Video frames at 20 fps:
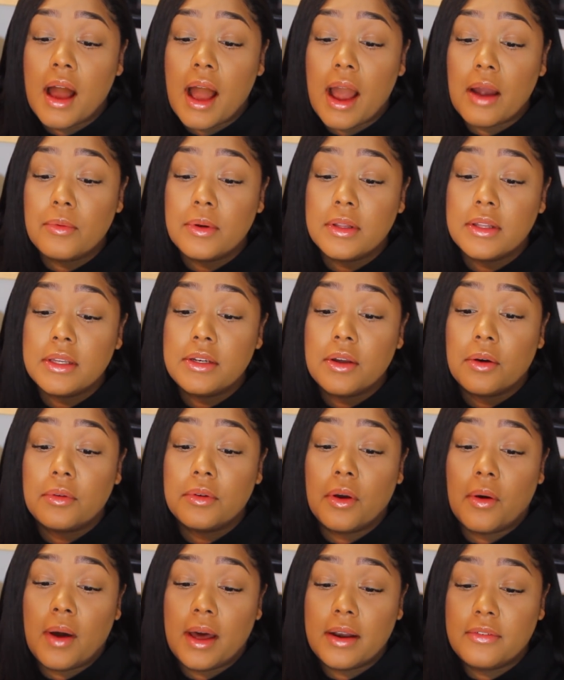I really don't
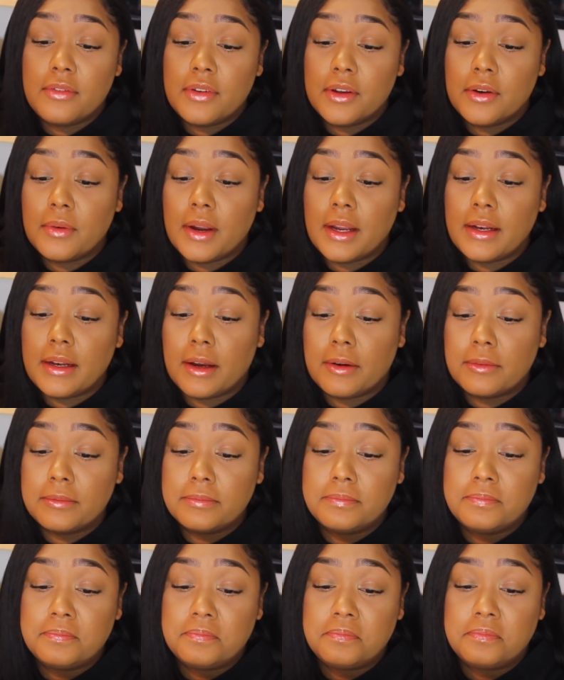know how to feel right now.
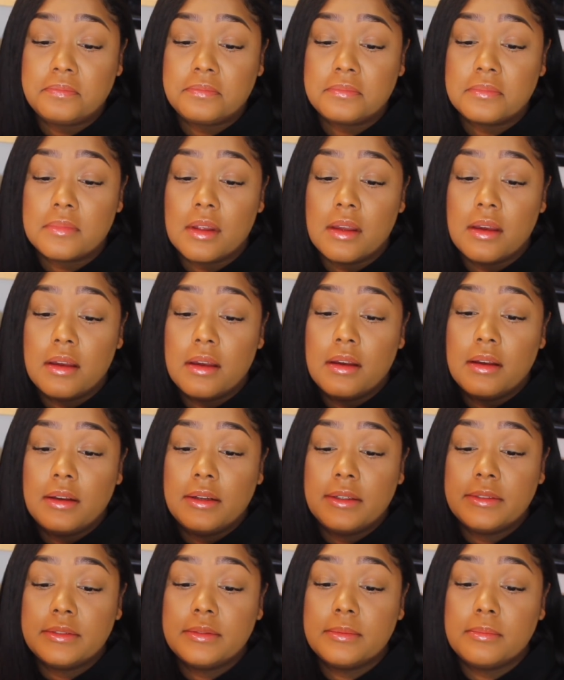
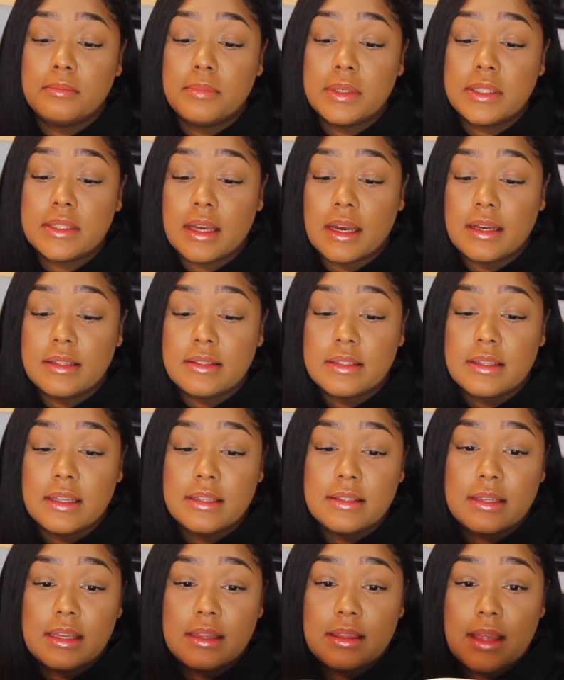Besides,
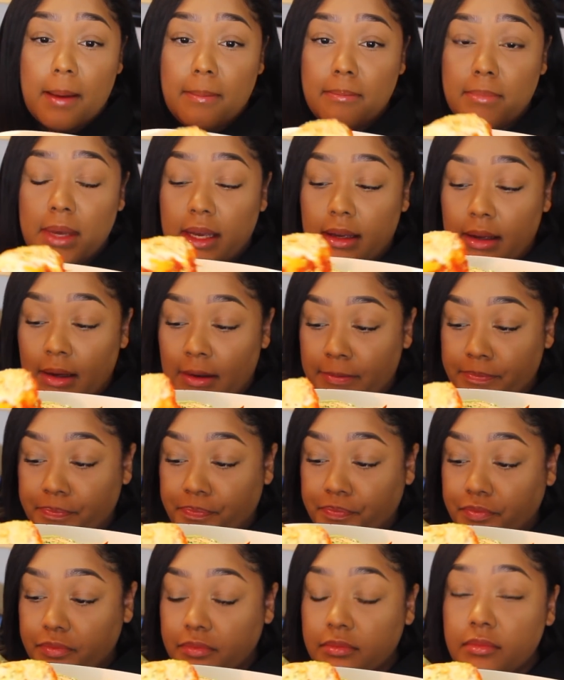let's get that big
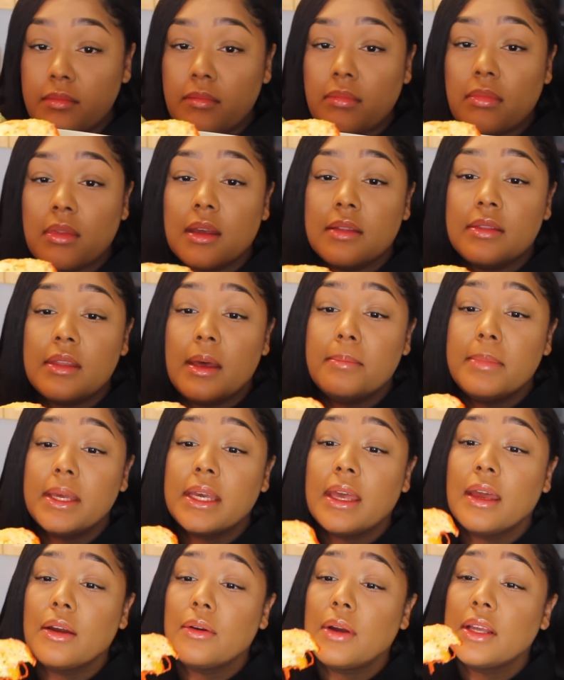
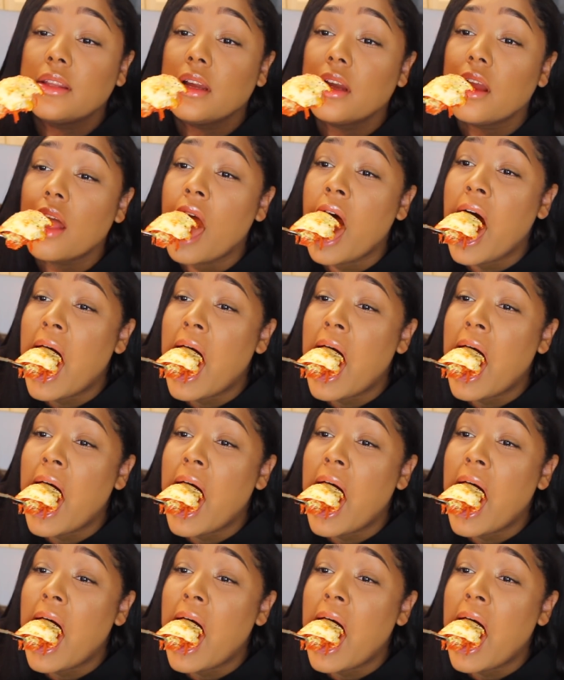egg right there.